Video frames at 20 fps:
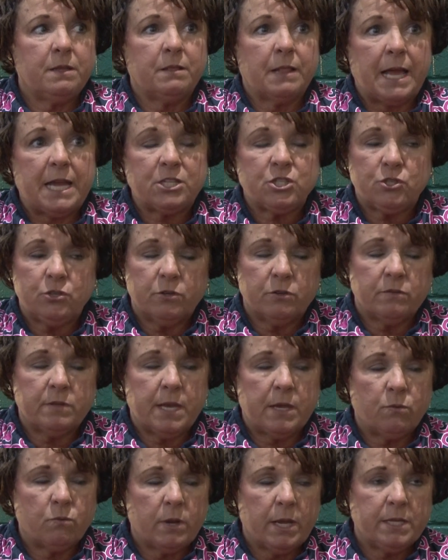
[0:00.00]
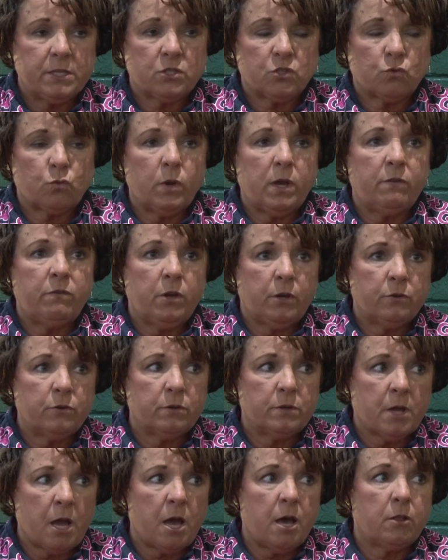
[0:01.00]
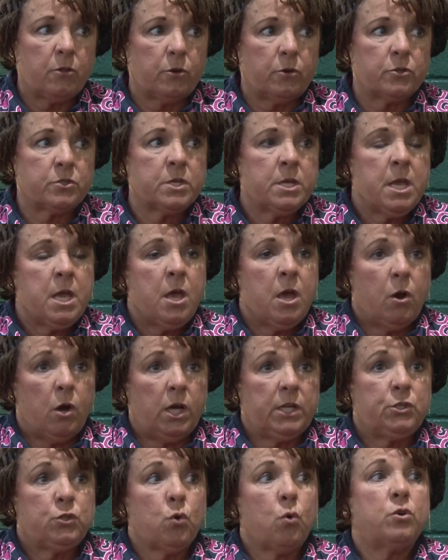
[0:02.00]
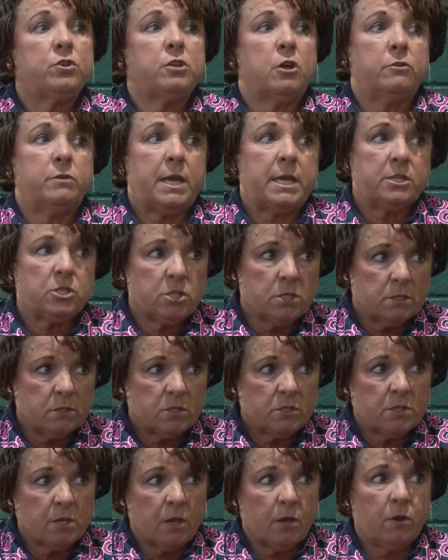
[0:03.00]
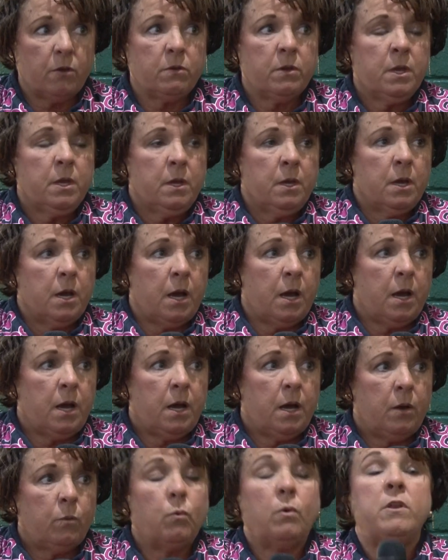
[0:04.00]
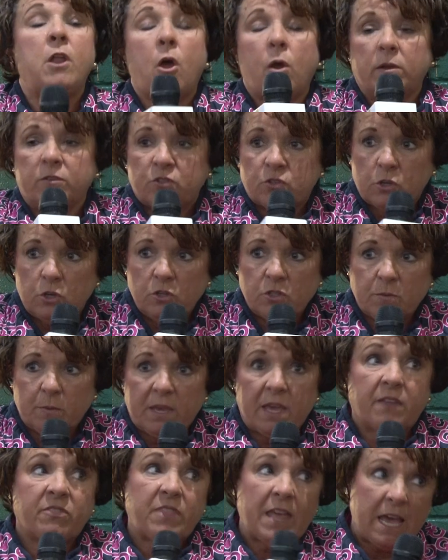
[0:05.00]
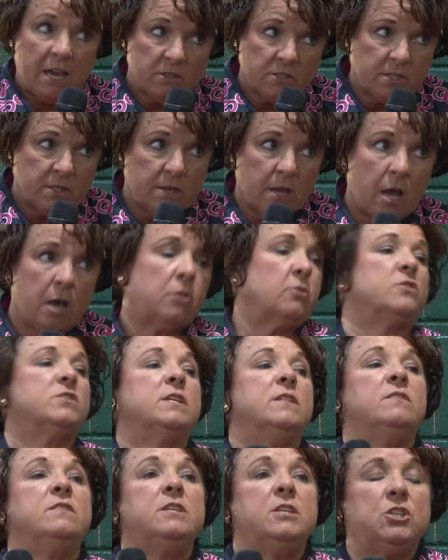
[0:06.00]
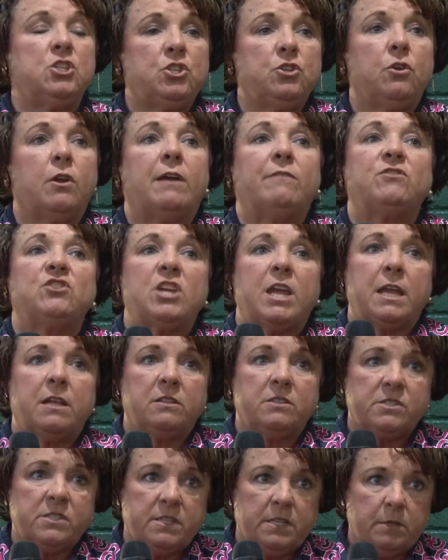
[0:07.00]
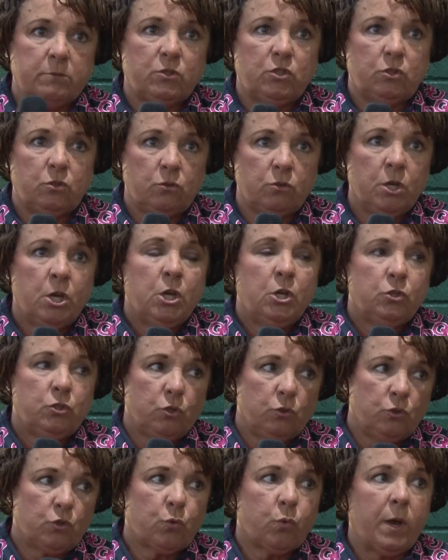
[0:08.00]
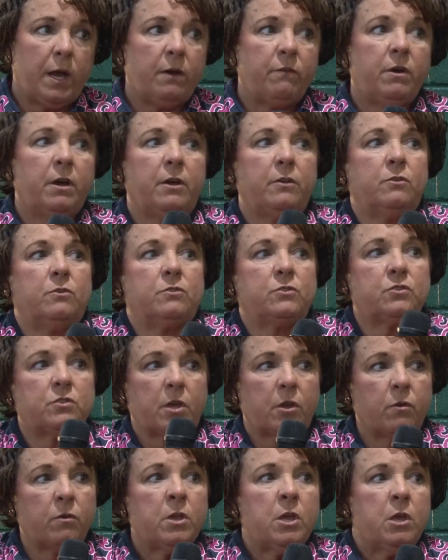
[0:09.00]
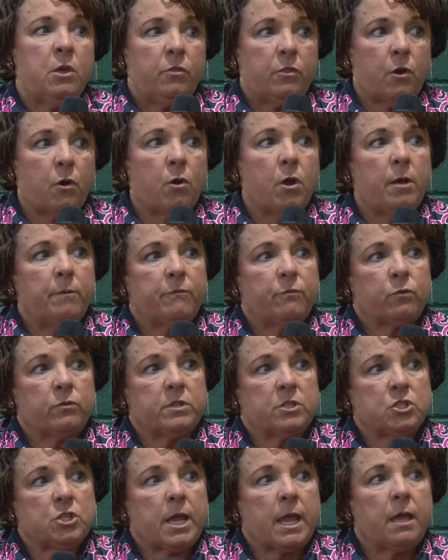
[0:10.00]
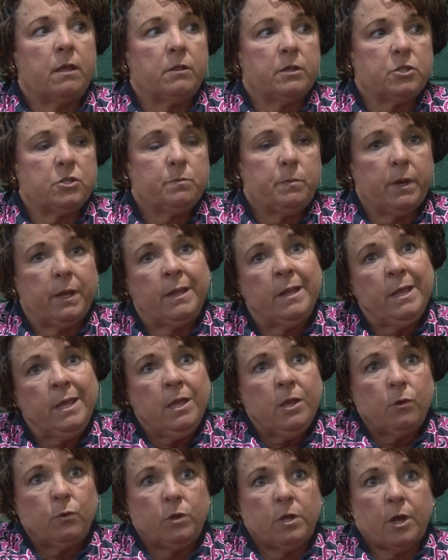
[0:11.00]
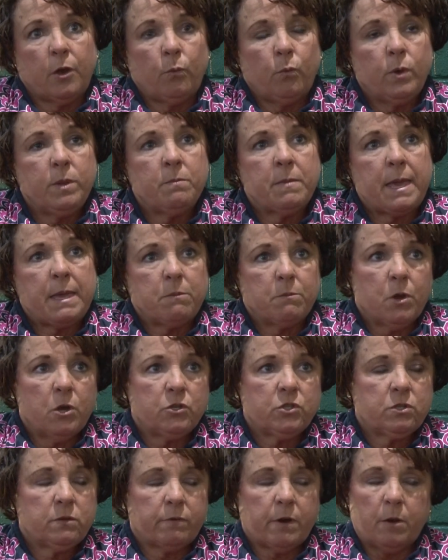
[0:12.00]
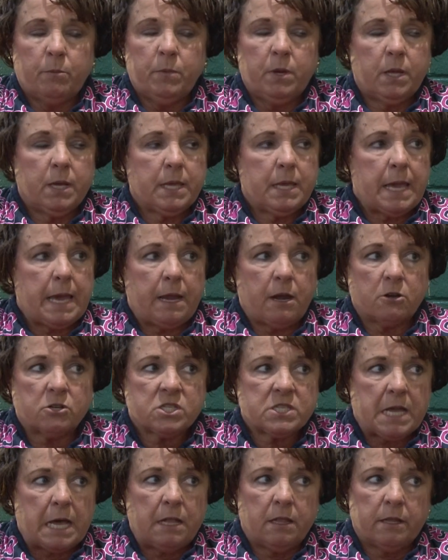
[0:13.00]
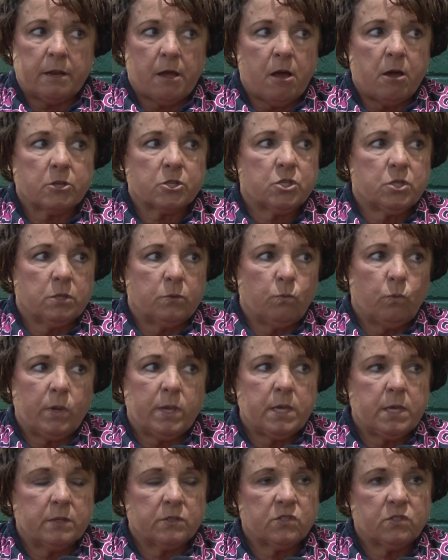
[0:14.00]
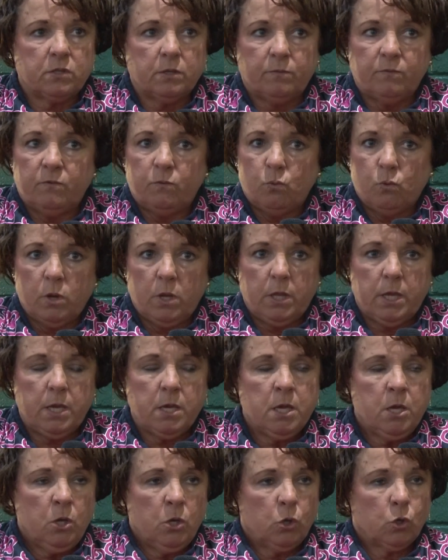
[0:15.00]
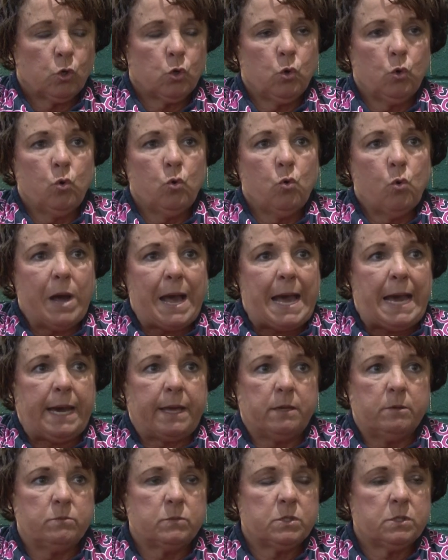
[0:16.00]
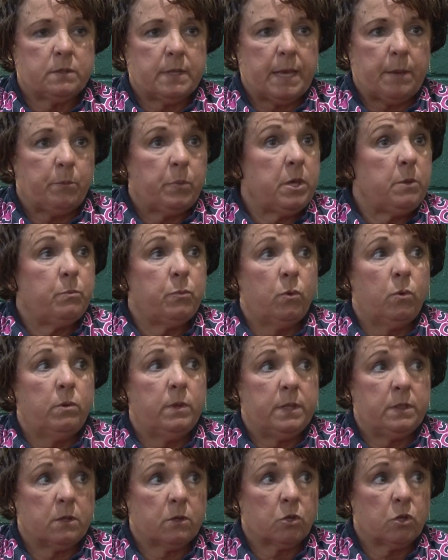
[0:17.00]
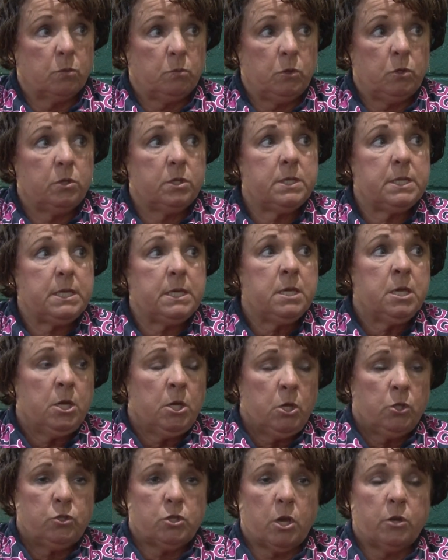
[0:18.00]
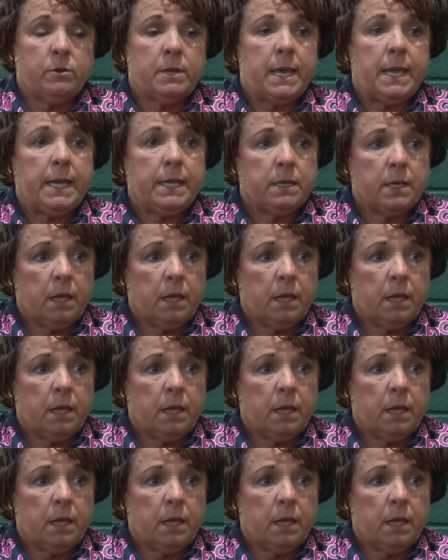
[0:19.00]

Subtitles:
Last year they raised $1,200 door donations. So, $1,000, and this year I've challenged them to do $1,200. So they're up for the challenge. But we make most of our money at our silent auction. We get some really cool items that people in the community donate.